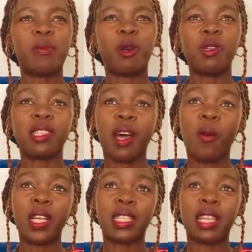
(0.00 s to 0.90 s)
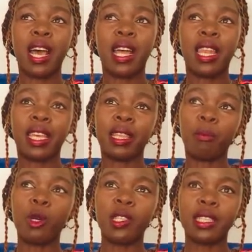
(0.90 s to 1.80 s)
because that was the like the
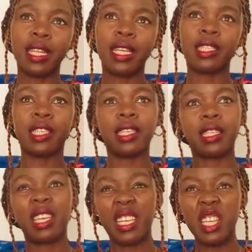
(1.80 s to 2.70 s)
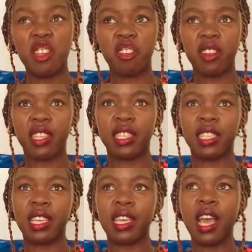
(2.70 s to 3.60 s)
most challenging,
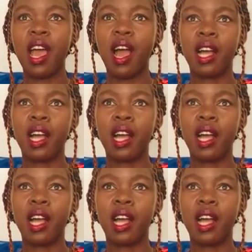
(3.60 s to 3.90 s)
interesting,